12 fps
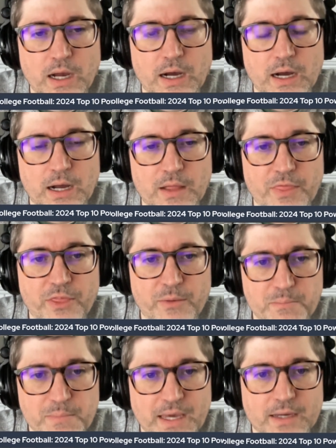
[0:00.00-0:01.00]
the
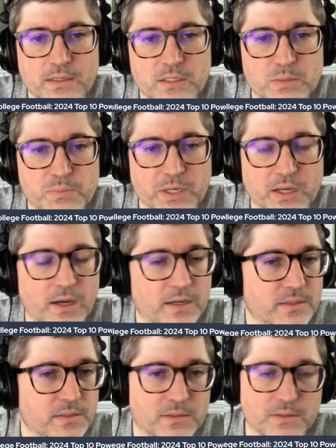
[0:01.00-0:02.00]
mix
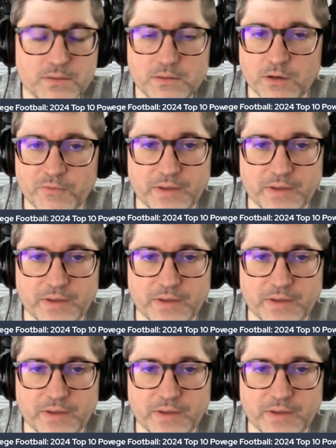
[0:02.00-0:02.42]
because, you know,